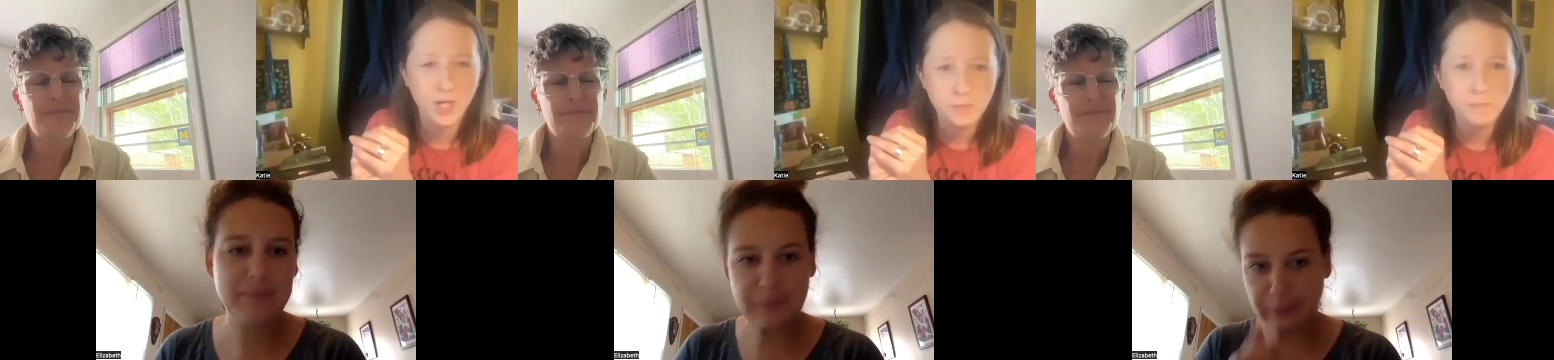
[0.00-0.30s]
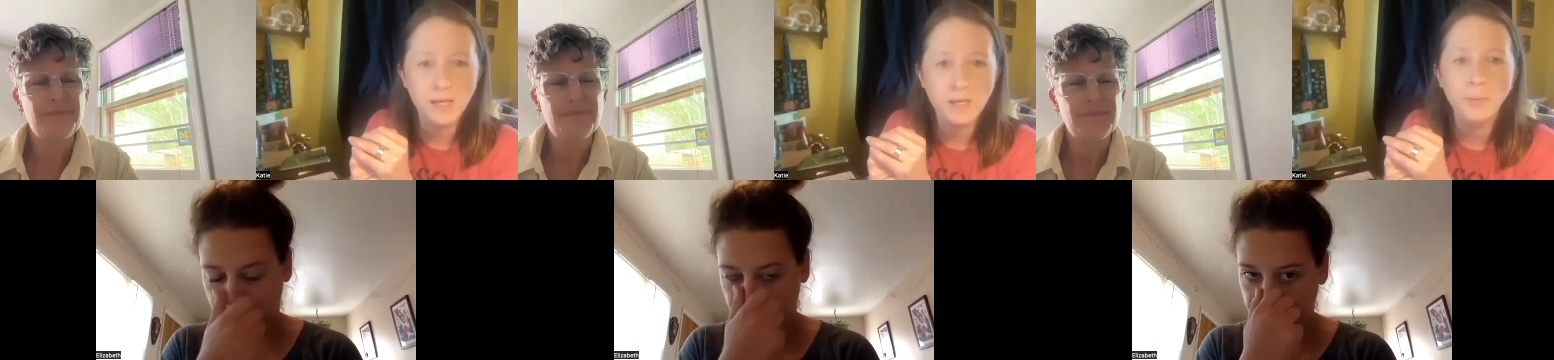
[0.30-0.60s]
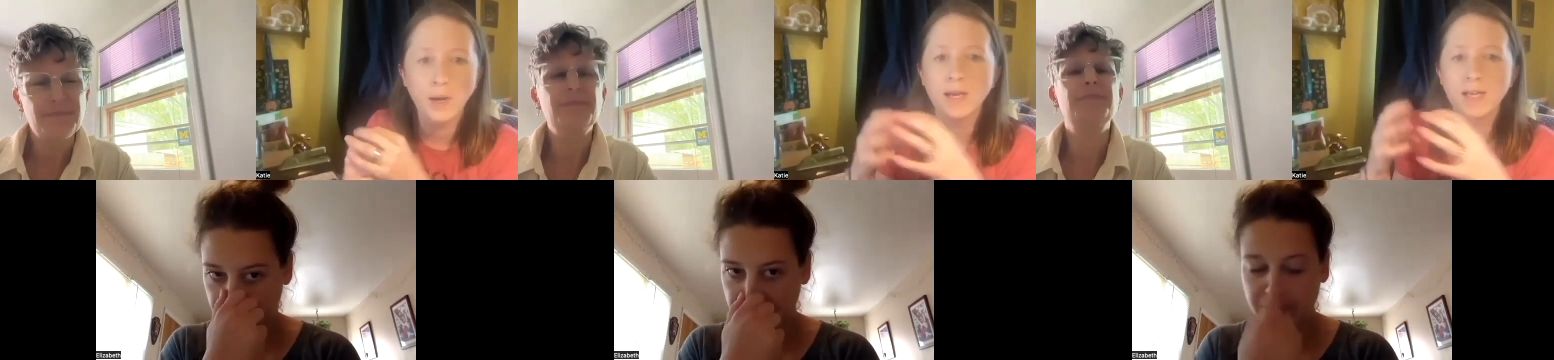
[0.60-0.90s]
Speaker 1: crispy,
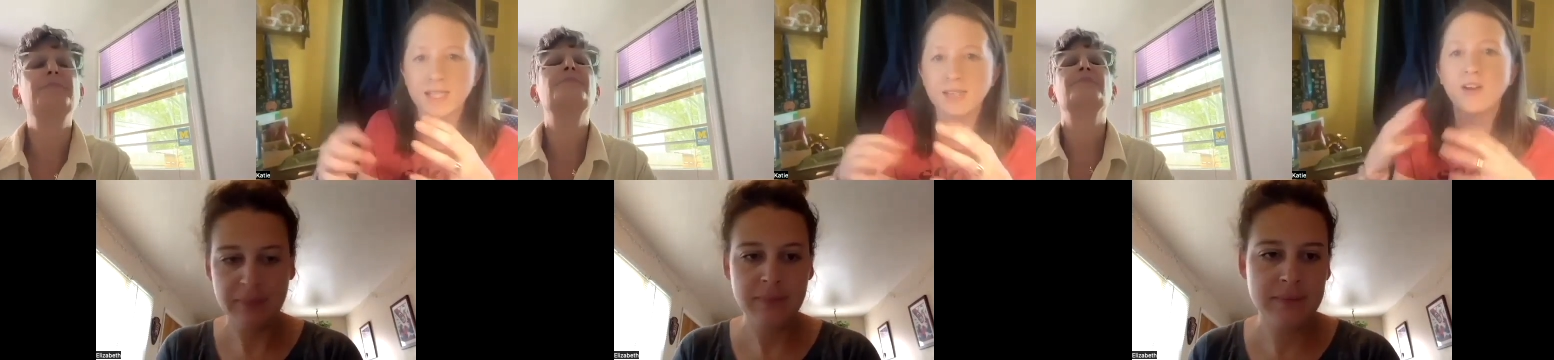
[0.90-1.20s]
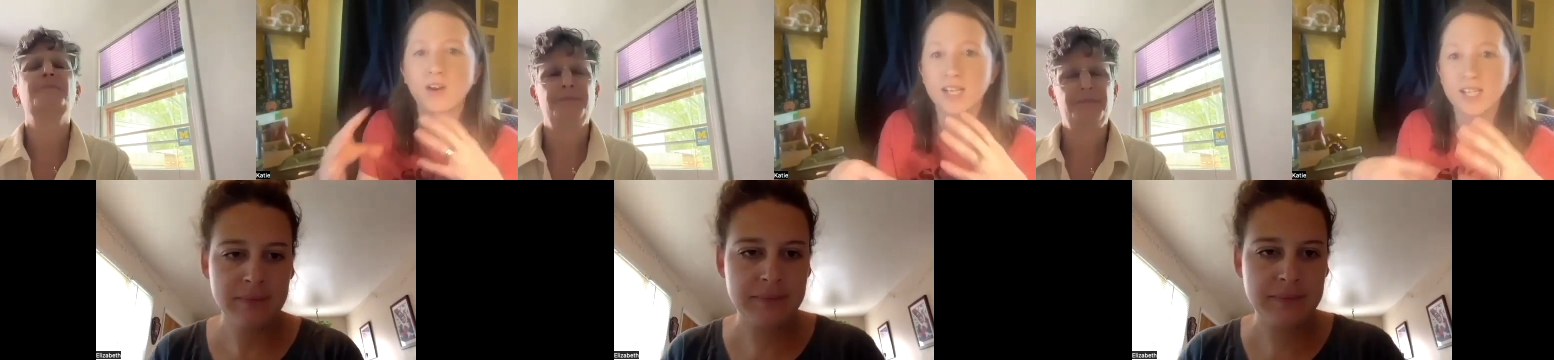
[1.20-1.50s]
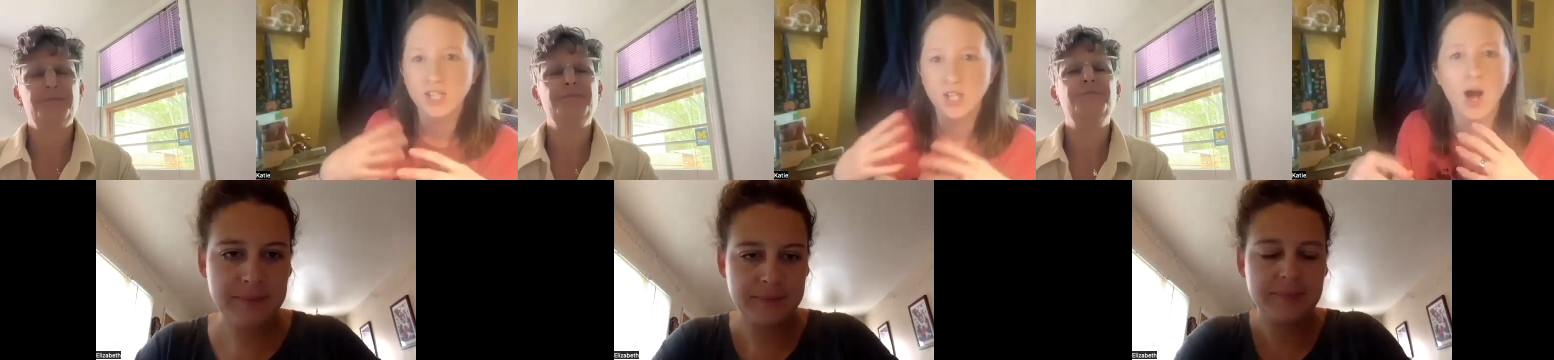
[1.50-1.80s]
but it's very
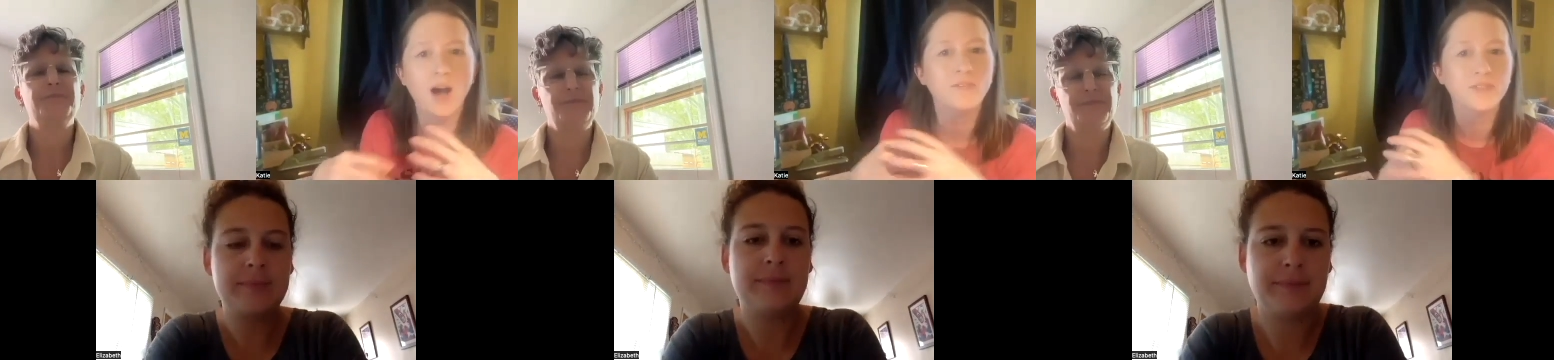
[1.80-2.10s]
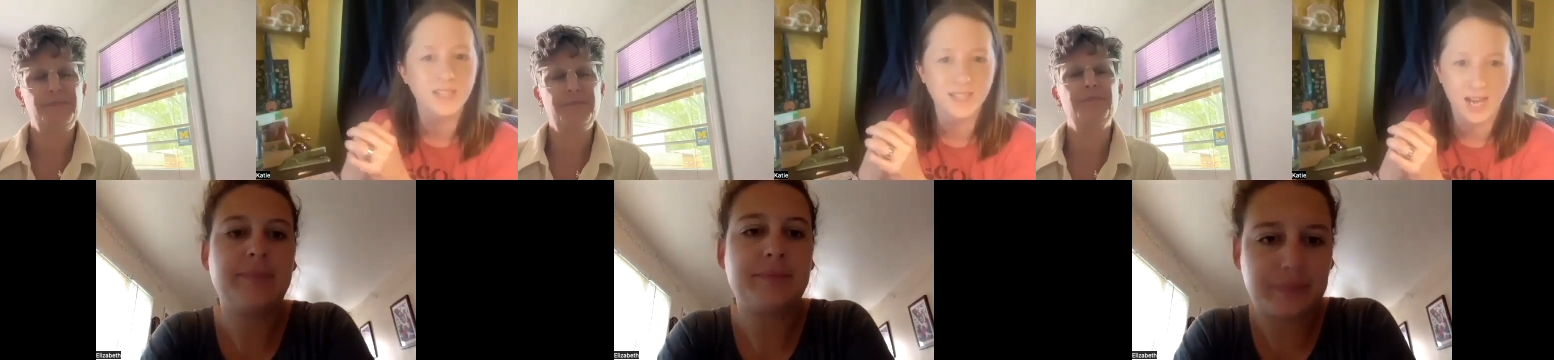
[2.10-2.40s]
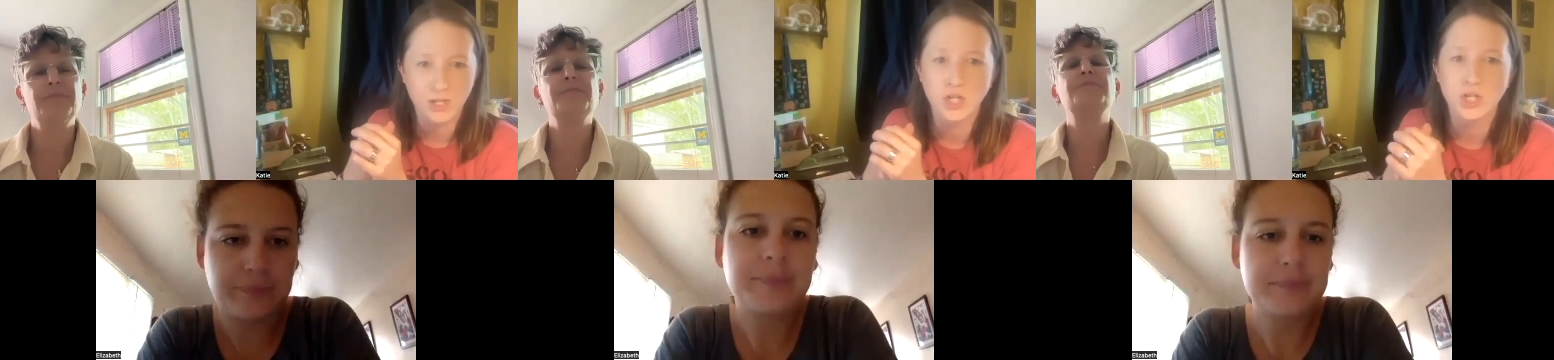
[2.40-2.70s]
soft
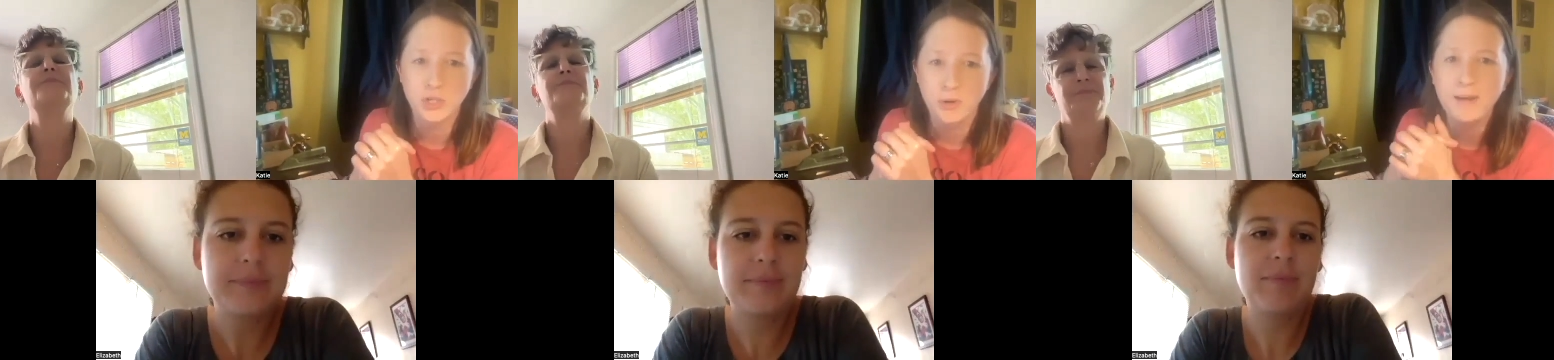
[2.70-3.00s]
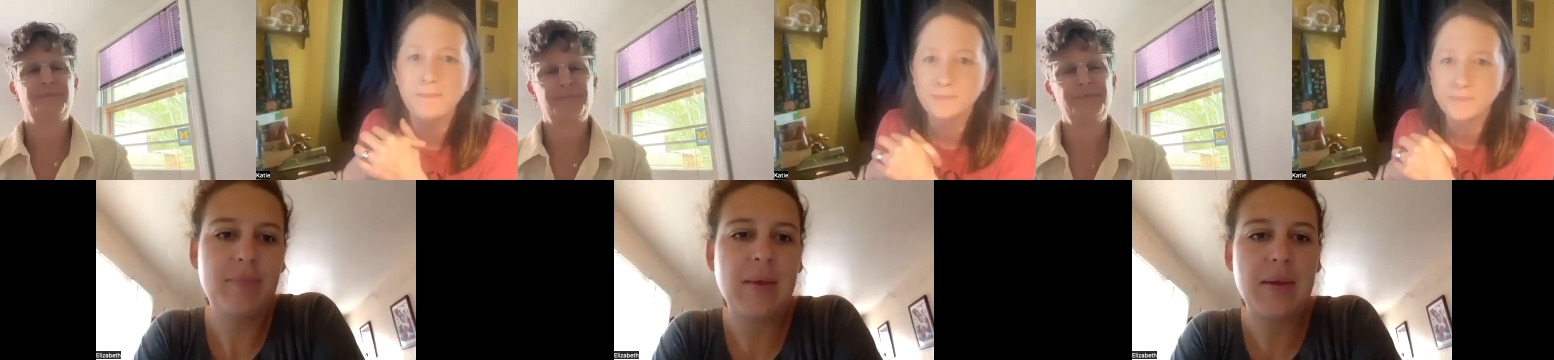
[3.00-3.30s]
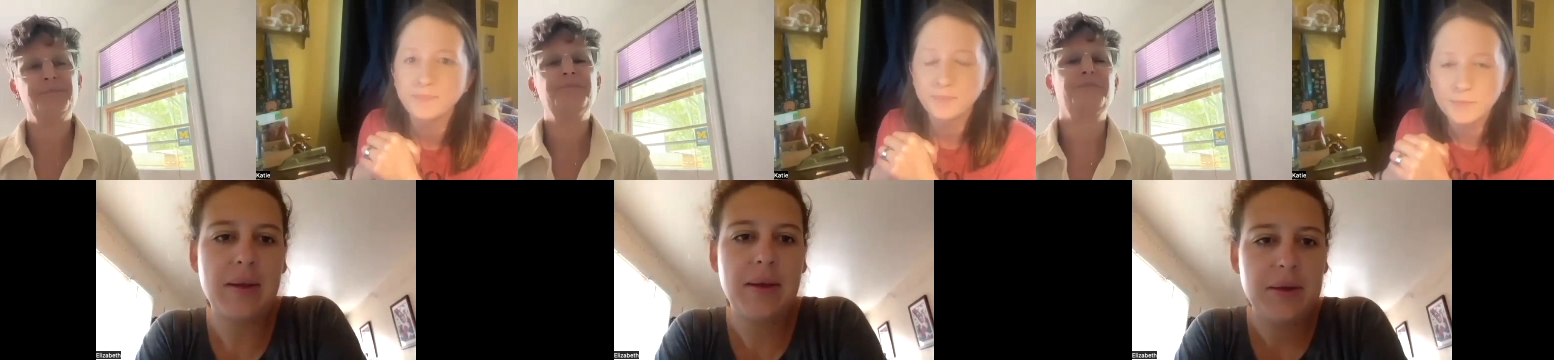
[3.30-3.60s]
texture to it.
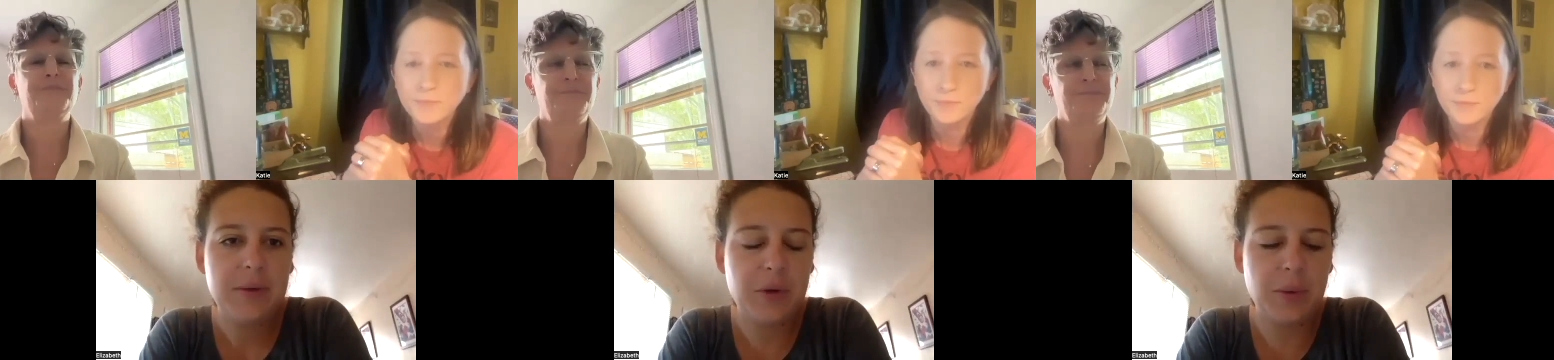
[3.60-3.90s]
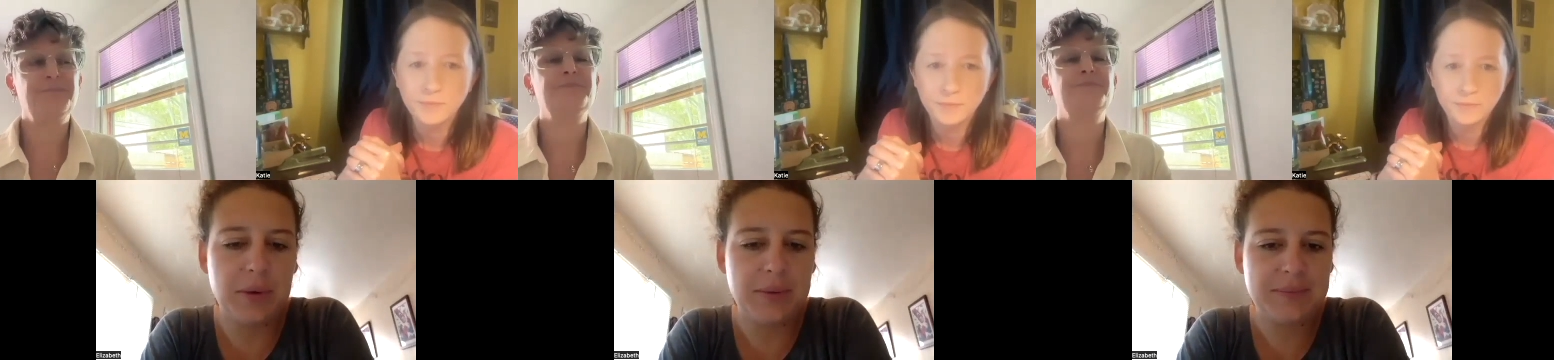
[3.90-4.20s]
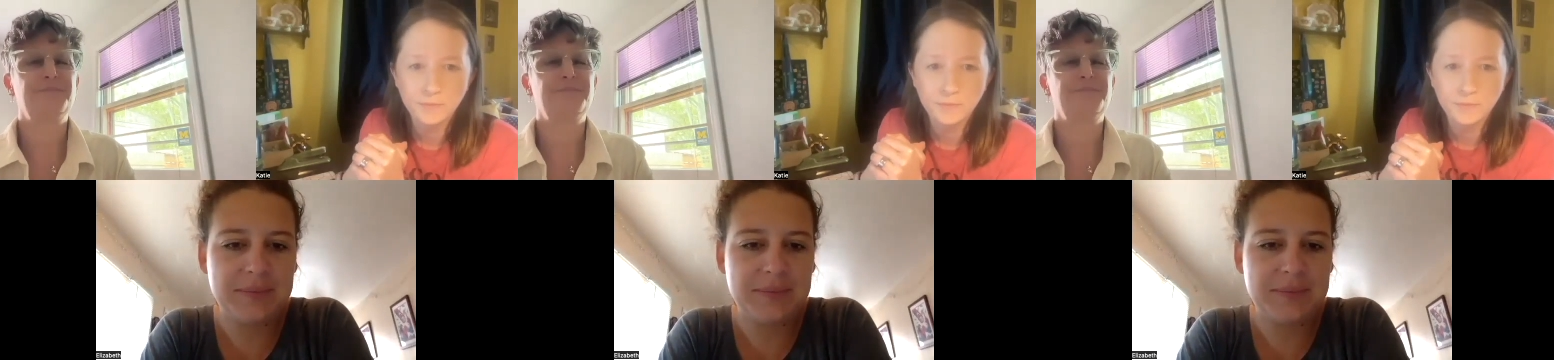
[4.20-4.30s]
Cool.